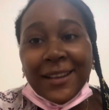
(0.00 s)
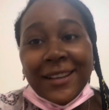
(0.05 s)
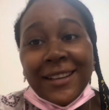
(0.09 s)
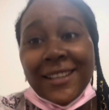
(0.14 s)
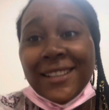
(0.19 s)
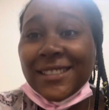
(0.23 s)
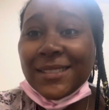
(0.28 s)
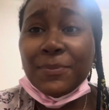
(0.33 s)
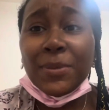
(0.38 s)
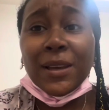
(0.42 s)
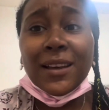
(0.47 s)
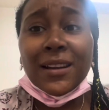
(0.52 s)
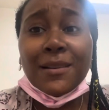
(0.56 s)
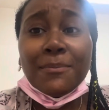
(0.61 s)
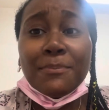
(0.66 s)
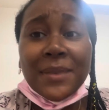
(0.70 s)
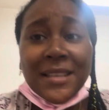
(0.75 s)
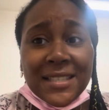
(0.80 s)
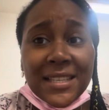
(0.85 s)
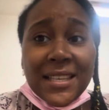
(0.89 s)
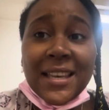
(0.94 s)
it's been a
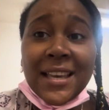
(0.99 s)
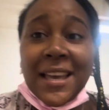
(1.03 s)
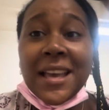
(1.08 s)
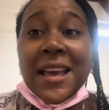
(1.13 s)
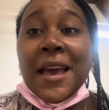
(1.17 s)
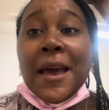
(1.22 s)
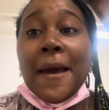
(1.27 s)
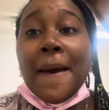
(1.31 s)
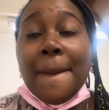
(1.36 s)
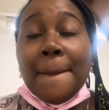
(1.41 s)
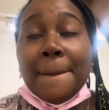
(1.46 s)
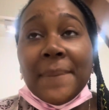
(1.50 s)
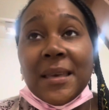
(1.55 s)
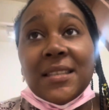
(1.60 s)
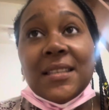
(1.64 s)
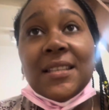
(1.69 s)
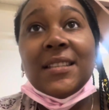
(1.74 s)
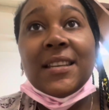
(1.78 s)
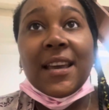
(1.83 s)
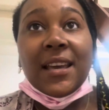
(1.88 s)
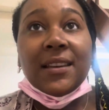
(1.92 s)
busy
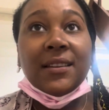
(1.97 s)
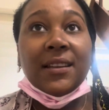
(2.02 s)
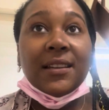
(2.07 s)
day.